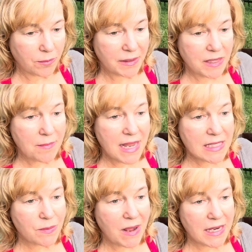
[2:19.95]
But the main
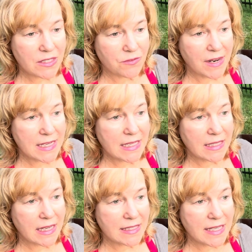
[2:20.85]
spot is finding
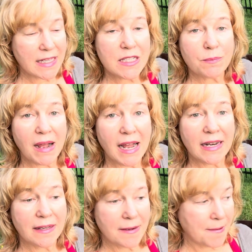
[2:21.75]
a sunny spot
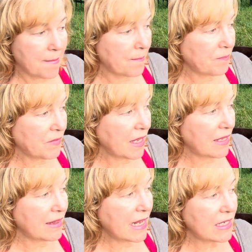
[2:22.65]

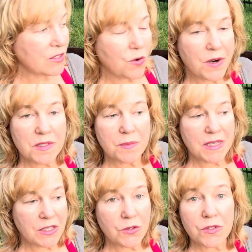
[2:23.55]
that is going to be
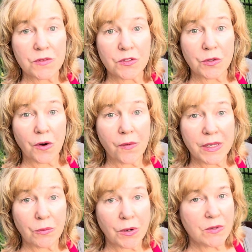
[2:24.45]
conducive to
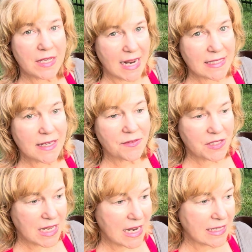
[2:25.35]
growing a rose, that has enough
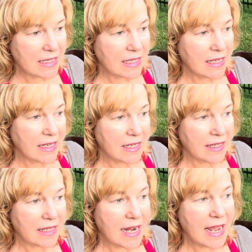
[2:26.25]
sun,
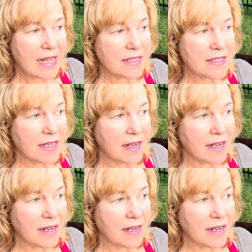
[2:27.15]
that has